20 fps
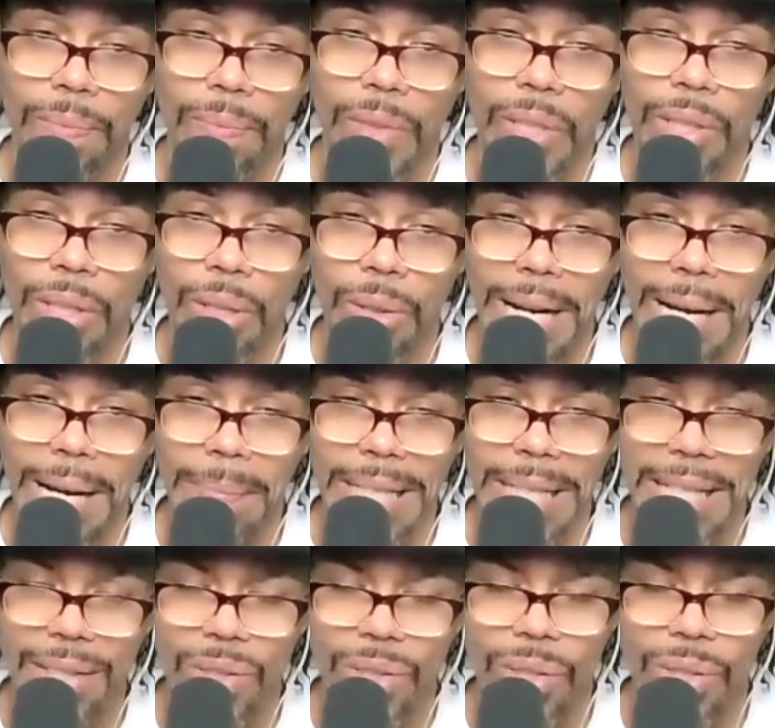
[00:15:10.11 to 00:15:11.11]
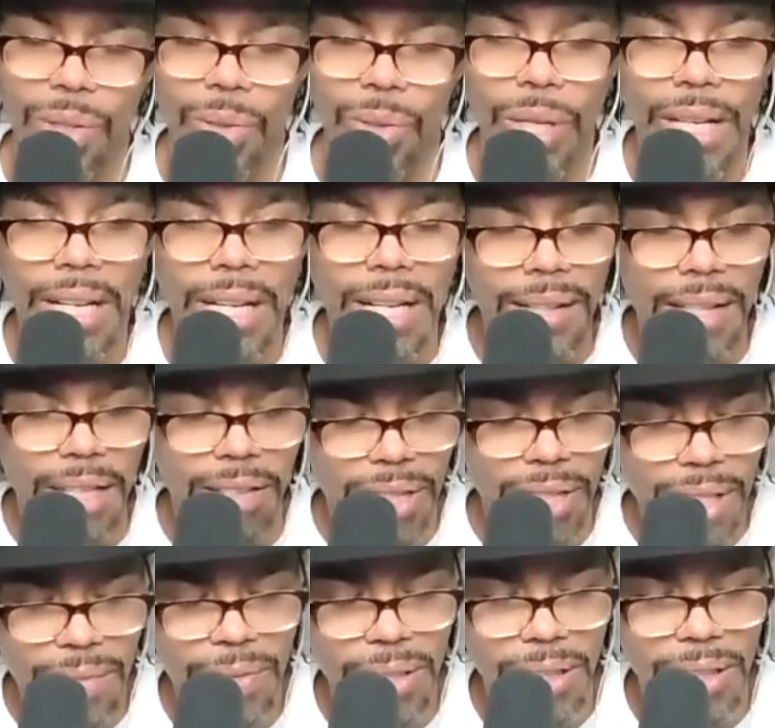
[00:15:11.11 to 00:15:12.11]
You know what I mean? So there
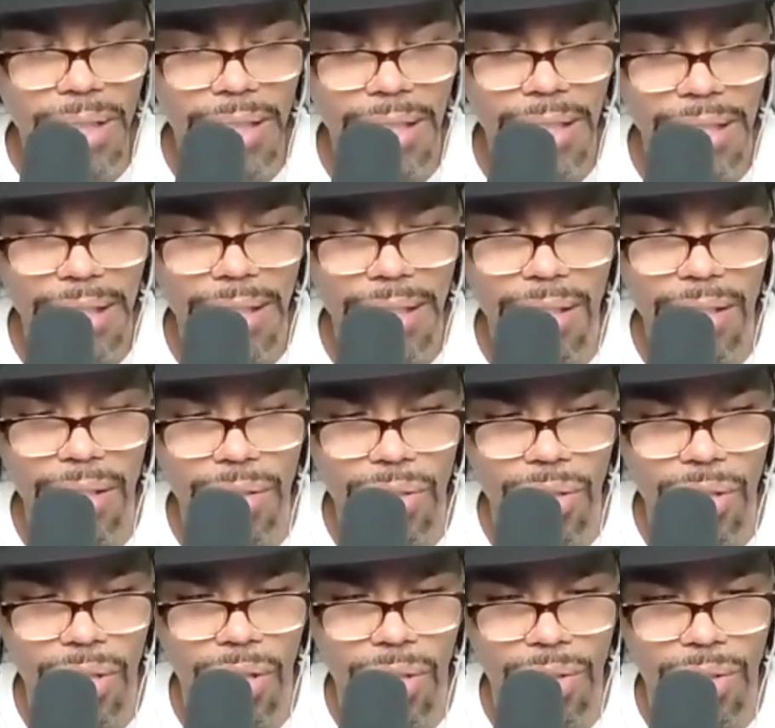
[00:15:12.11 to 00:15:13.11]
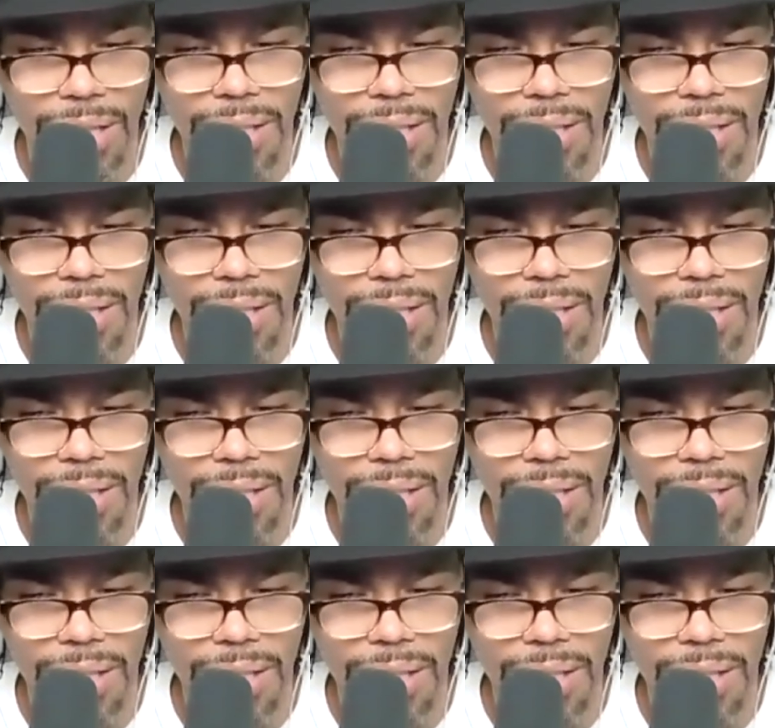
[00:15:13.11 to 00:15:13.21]
is validity in the concerns.